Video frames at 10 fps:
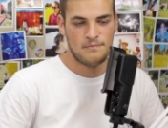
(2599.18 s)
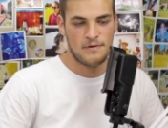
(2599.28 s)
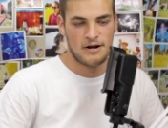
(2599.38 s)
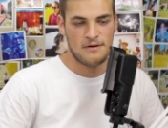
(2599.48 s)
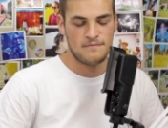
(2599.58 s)
But
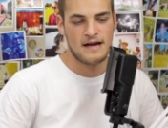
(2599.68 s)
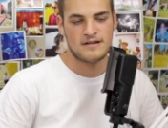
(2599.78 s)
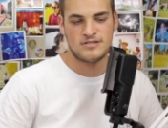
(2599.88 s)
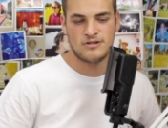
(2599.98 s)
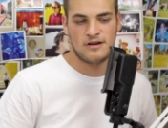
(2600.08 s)
yeah, because
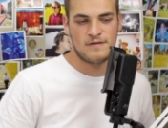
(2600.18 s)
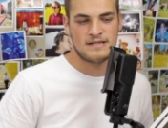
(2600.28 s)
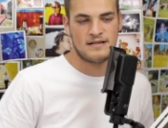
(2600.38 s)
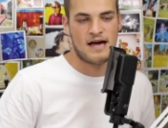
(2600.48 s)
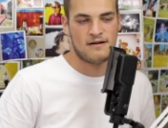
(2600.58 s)
you know he did
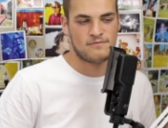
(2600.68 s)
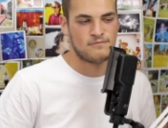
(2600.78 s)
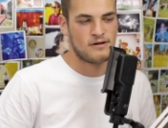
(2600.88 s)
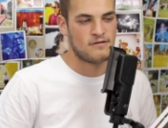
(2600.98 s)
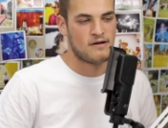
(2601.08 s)
that
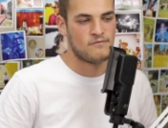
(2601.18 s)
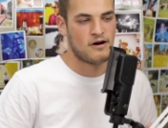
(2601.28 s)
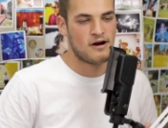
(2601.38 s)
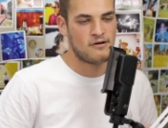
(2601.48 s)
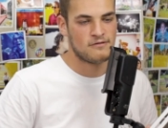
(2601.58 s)
went around
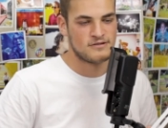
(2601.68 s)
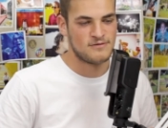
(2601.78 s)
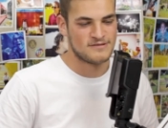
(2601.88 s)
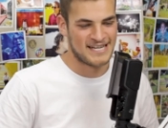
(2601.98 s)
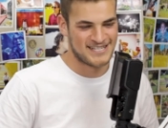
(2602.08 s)
viral, and she
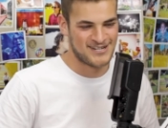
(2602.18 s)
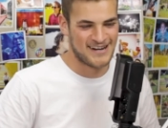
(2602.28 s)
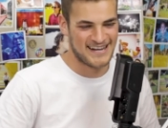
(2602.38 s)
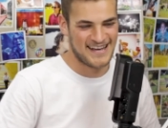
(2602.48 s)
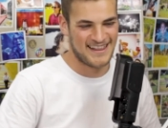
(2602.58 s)
was like trying to
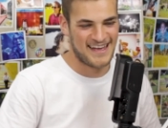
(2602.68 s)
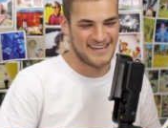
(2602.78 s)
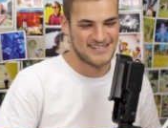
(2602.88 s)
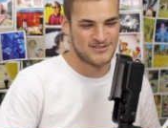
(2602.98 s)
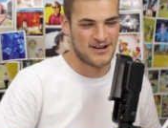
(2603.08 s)
get like
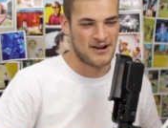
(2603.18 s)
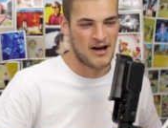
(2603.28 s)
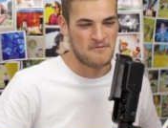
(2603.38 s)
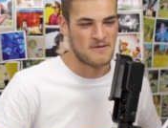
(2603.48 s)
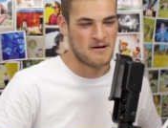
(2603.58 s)
she's trying to
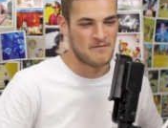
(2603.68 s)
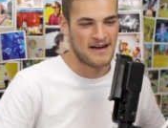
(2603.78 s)
hype him up, like